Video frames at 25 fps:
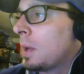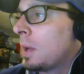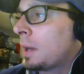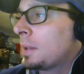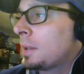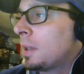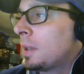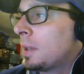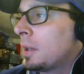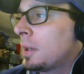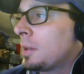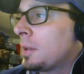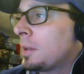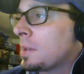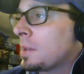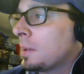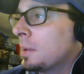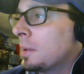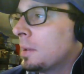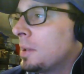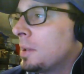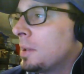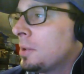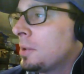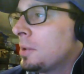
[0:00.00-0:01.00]
I tell you, this
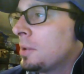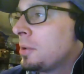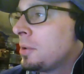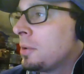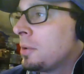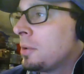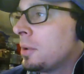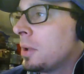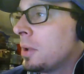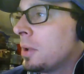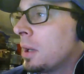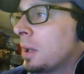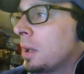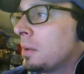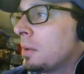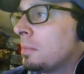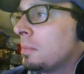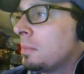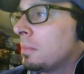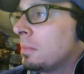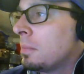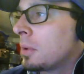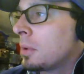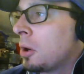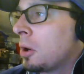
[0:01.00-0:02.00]
lizard
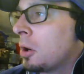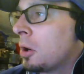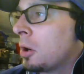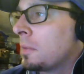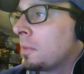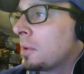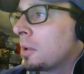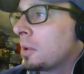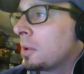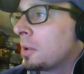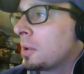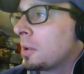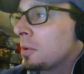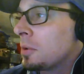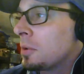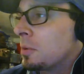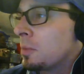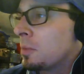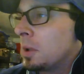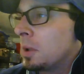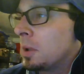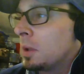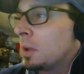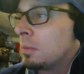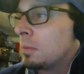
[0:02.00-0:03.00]
carving is
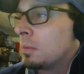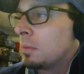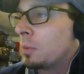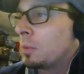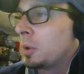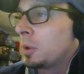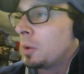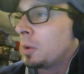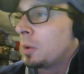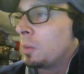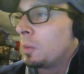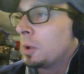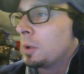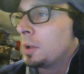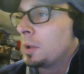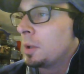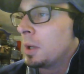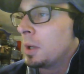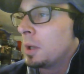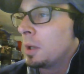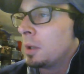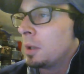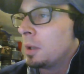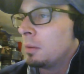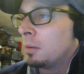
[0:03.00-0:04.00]
really, really well
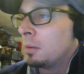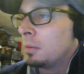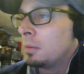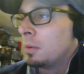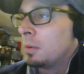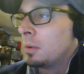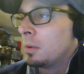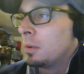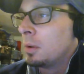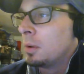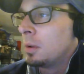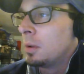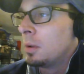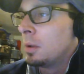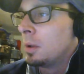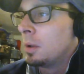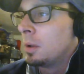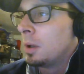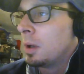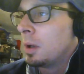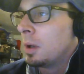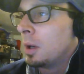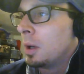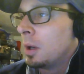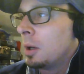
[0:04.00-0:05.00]
done.
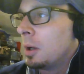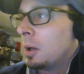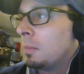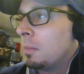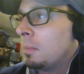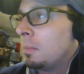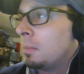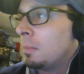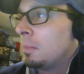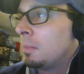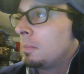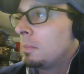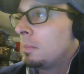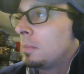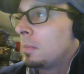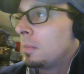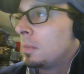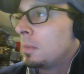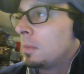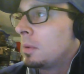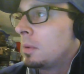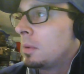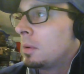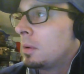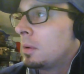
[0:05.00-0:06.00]
And
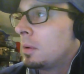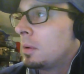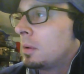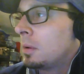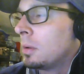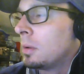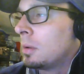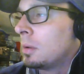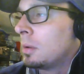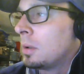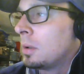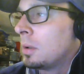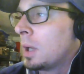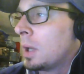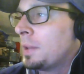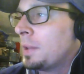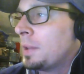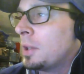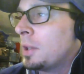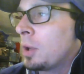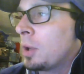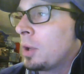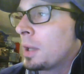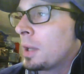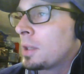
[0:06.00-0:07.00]

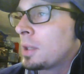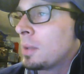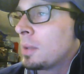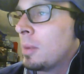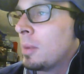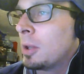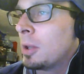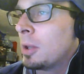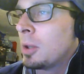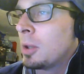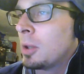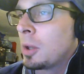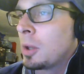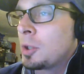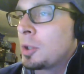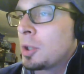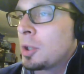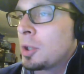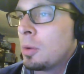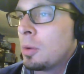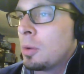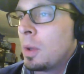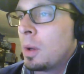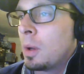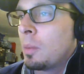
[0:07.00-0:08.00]
then you get some other.
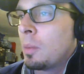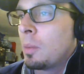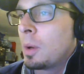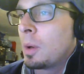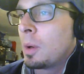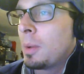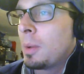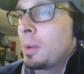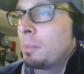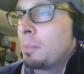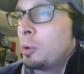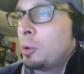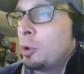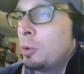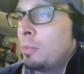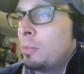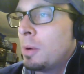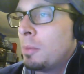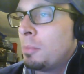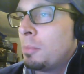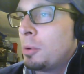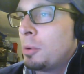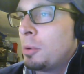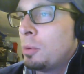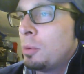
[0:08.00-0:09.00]
So, what about
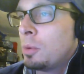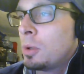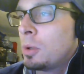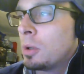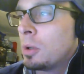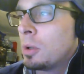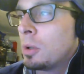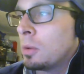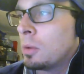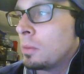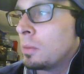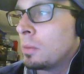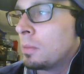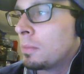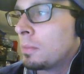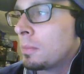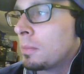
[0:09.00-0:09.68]
Puma Punku?